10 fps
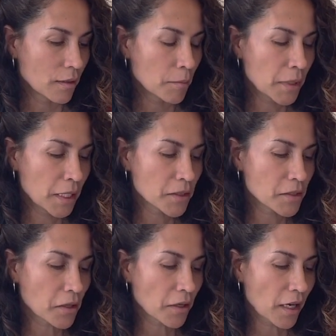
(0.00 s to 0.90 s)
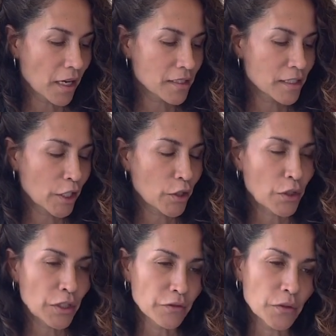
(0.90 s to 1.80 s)
Being sarcastic,
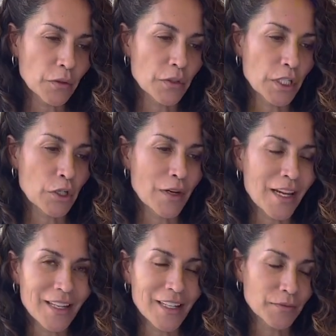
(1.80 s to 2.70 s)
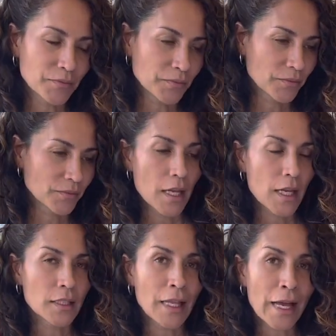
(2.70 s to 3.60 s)
hurtful, or degrading.
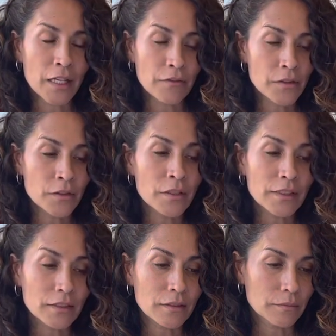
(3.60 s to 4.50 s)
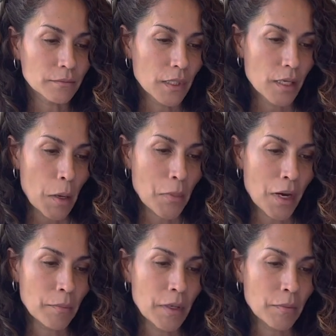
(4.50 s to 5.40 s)
A lack of service.
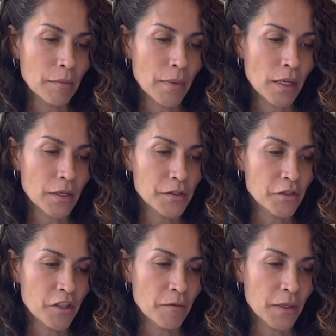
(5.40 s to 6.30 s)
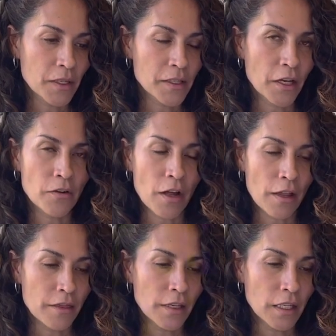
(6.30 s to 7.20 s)
Proud people may not serve because they are
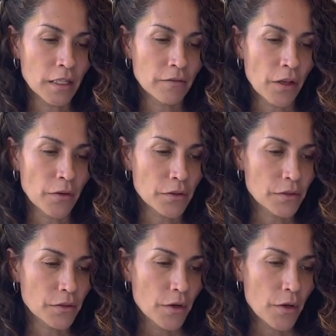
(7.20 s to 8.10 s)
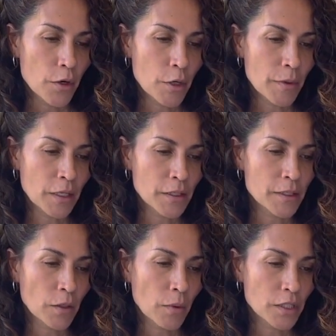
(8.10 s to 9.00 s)
not thinking of others, or because
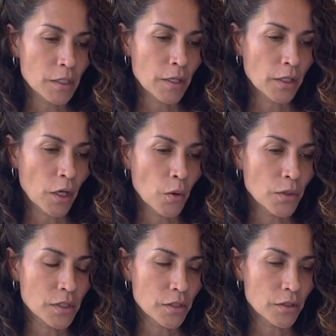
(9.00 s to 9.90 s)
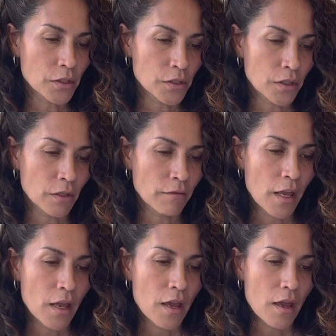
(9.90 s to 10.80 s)
they want to be coaxed to serve
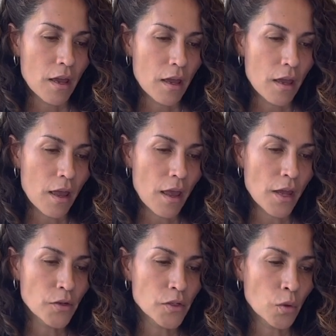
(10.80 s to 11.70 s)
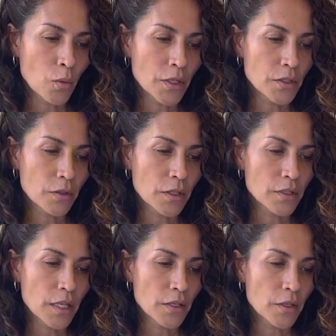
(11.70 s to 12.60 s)
and don't want to
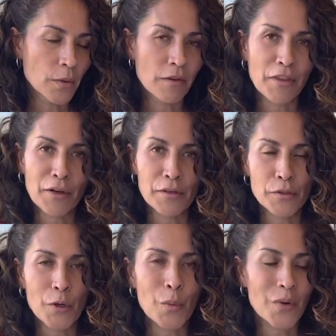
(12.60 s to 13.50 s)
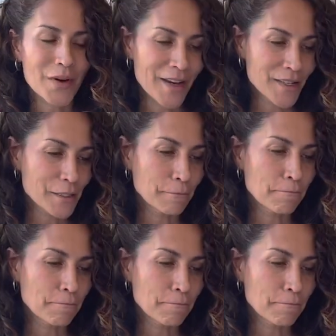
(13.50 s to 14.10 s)
continue if there is no praise.